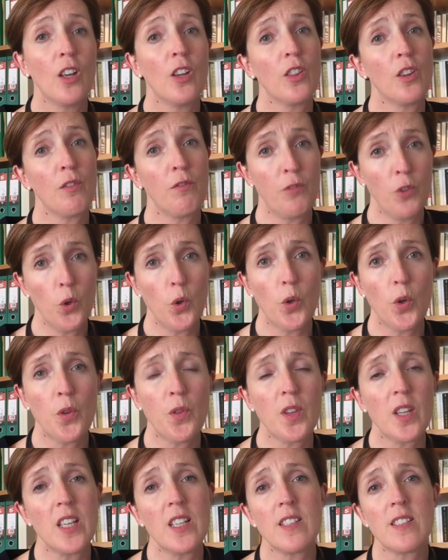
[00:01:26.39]
The
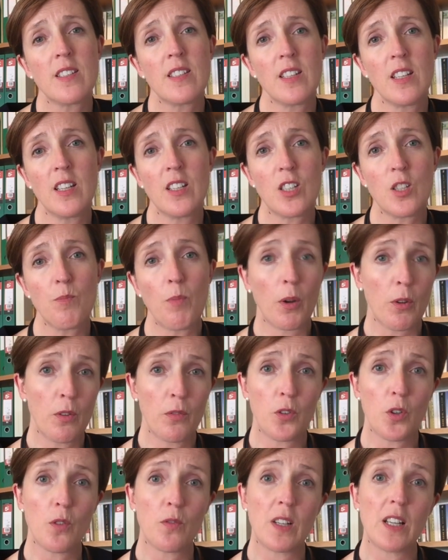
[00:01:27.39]
fourth is that both
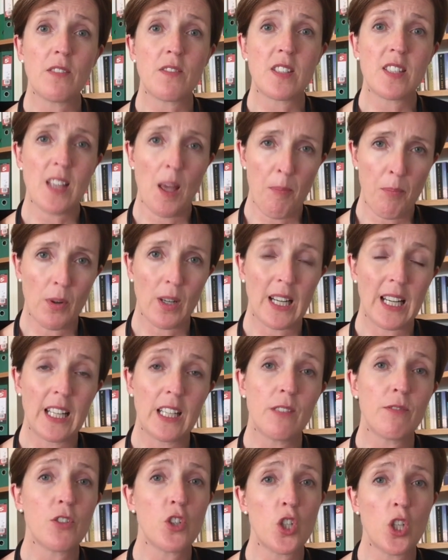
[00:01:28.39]
of you have lived
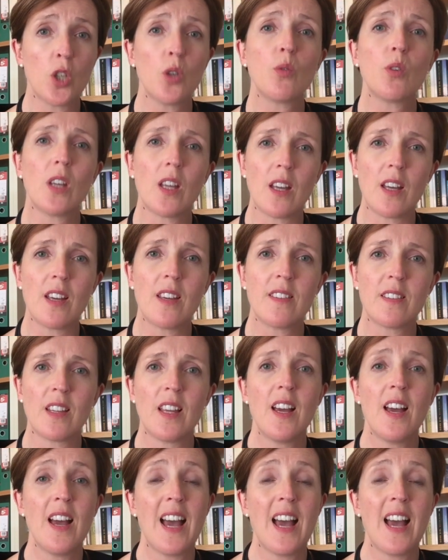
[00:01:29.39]
separately for 2 years